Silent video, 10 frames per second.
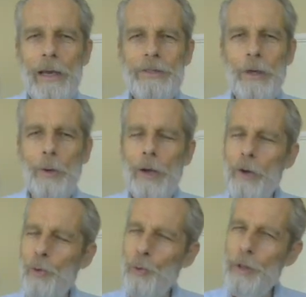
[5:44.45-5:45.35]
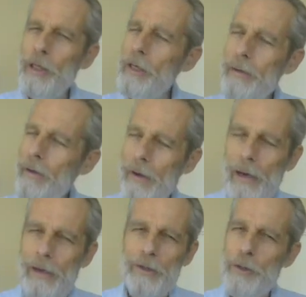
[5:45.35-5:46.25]
So really
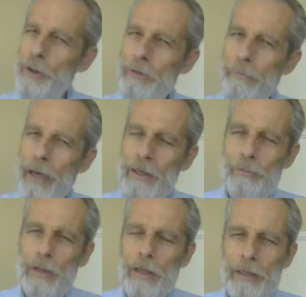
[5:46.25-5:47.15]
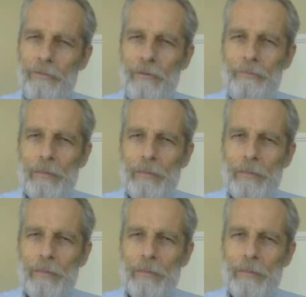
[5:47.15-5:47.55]
good pain relief,